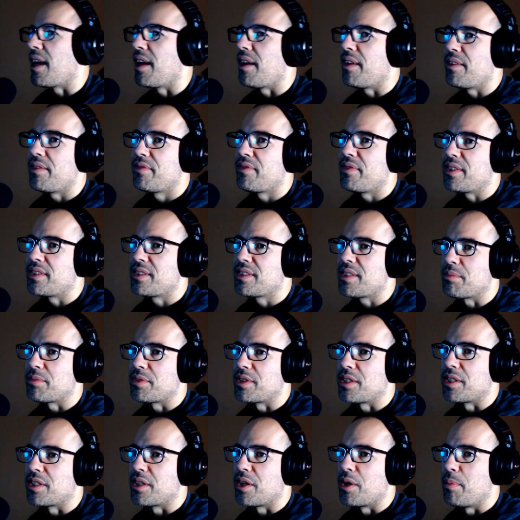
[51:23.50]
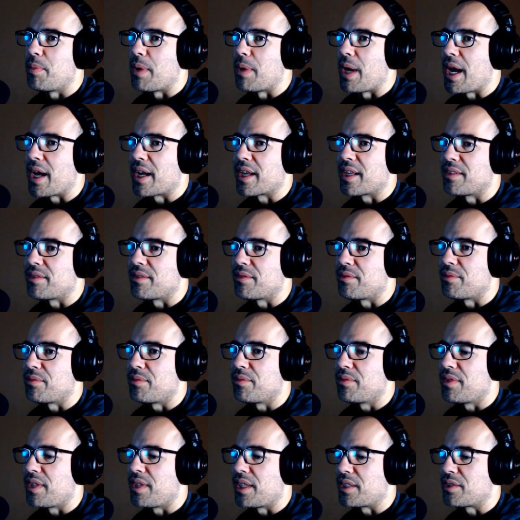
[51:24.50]
it's something to go back and
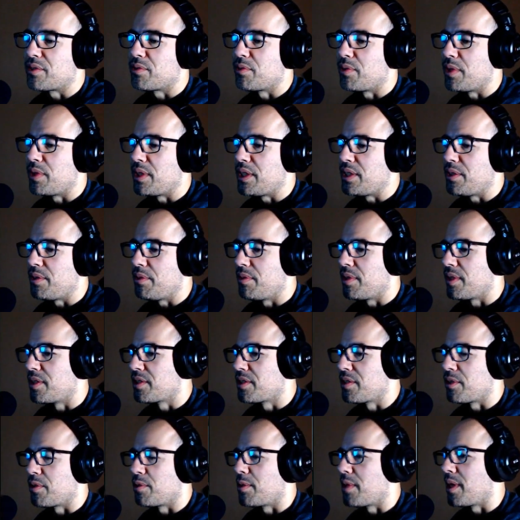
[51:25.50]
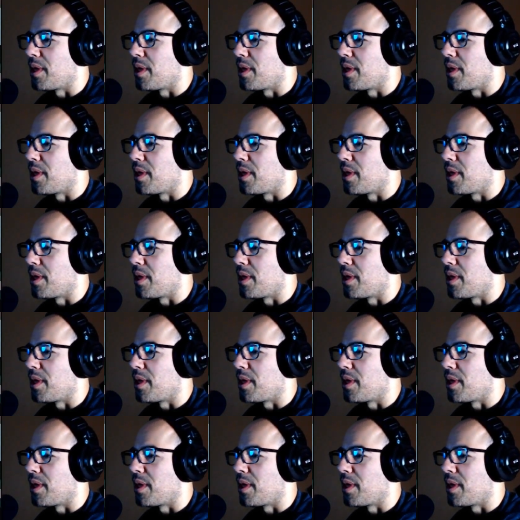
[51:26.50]
like redo a certain way, then